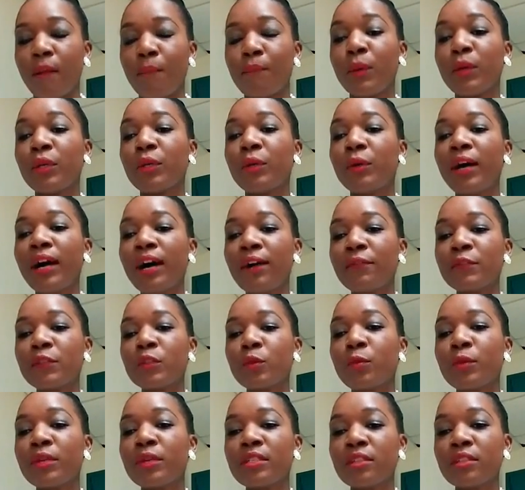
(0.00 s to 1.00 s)
But you have
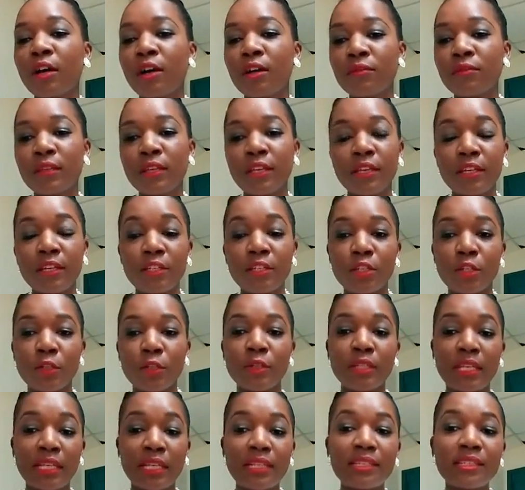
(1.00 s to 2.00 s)
to resolve the
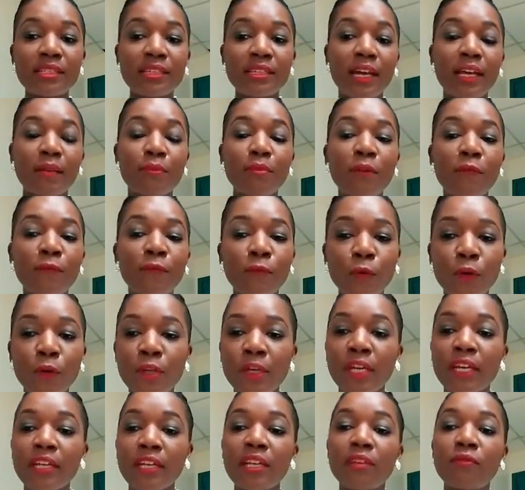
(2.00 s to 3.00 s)
issues inside before
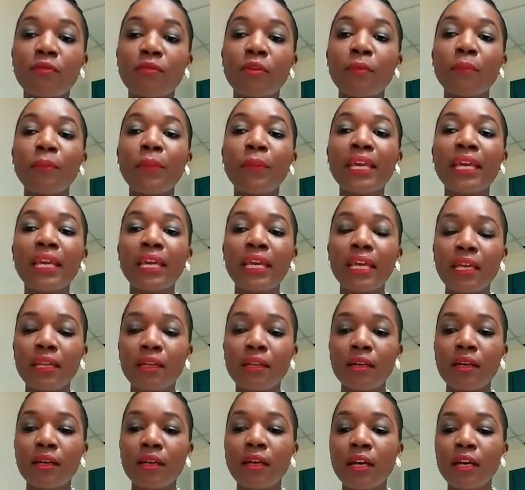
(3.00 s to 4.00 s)
you can even
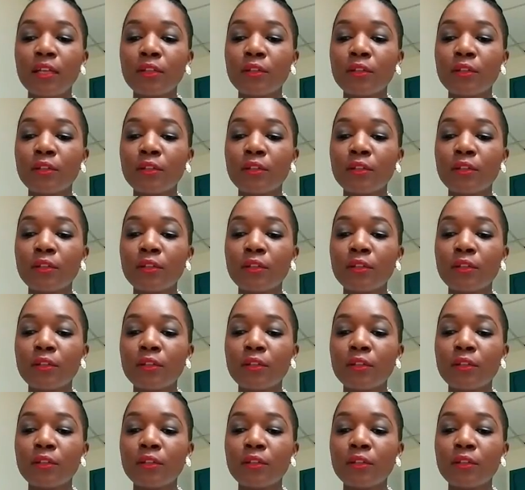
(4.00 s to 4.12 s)
begin